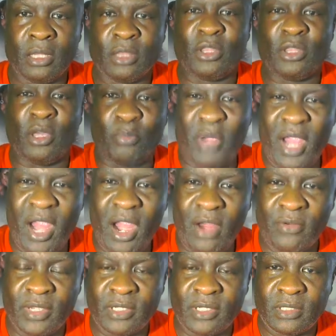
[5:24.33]
the
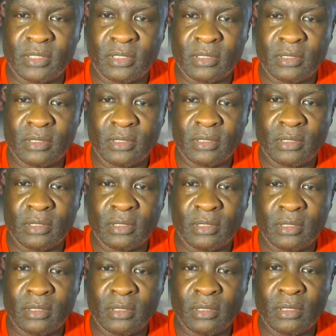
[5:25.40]
parent
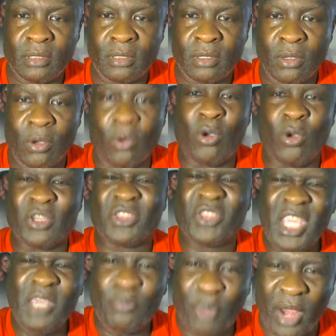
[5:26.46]
or
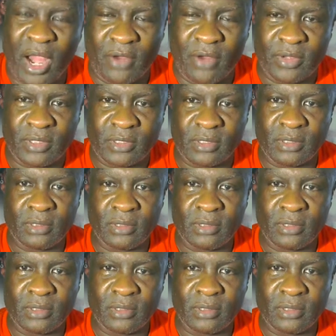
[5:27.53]
the parent